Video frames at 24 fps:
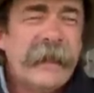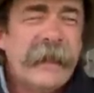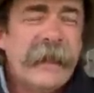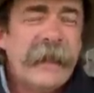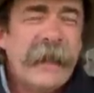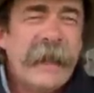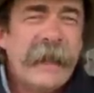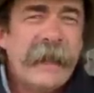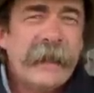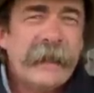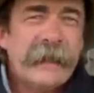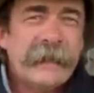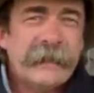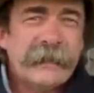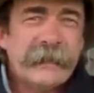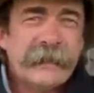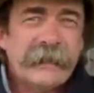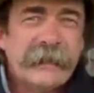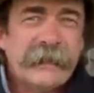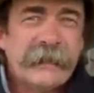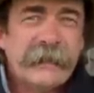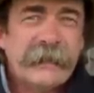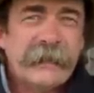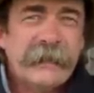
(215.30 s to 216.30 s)
as
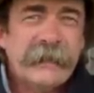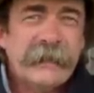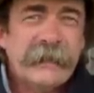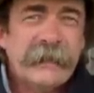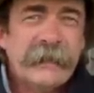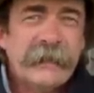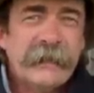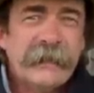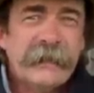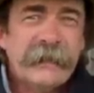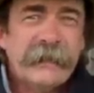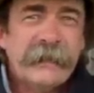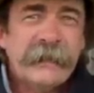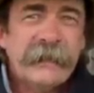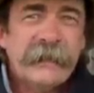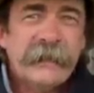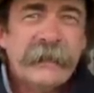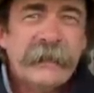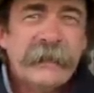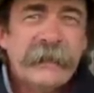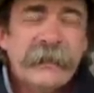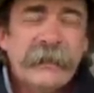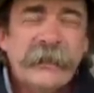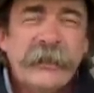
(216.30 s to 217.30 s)

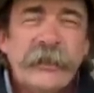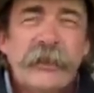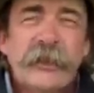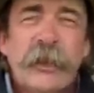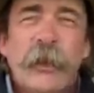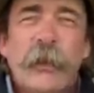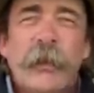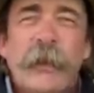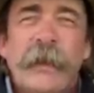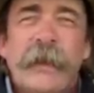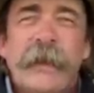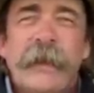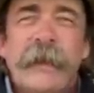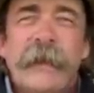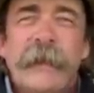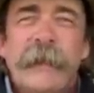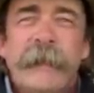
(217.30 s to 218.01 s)
showy.